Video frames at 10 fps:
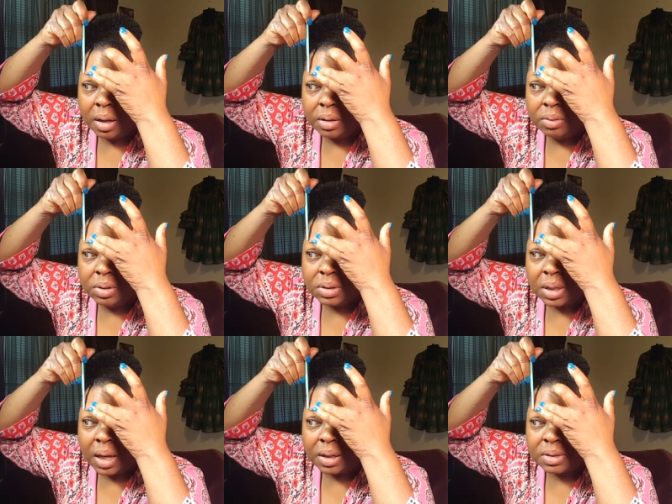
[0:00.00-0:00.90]
I do
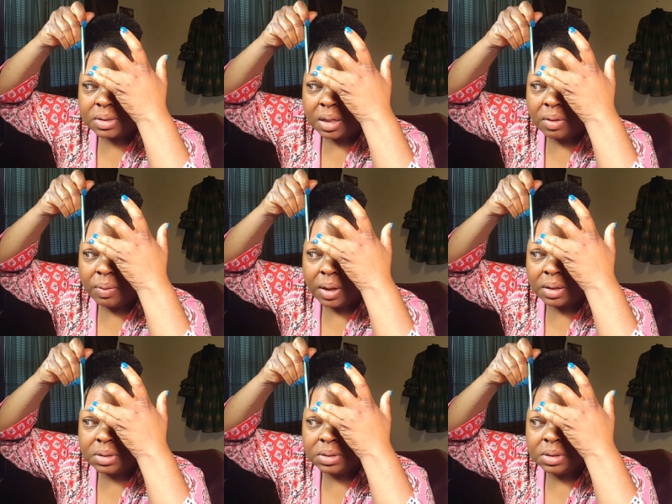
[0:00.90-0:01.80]
this eye the same way
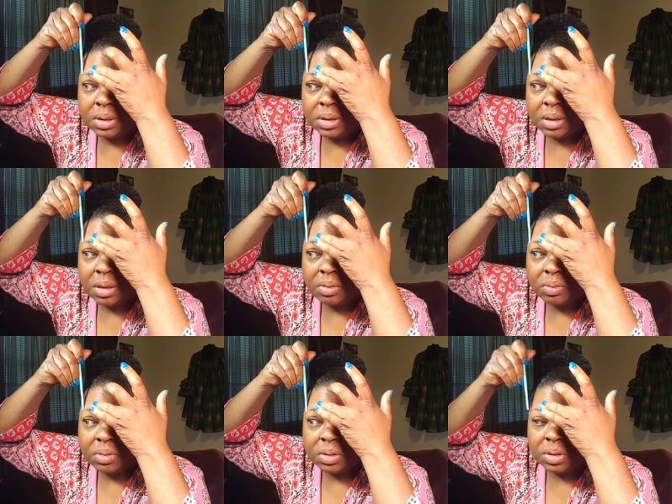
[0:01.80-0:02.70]
I just did the other one.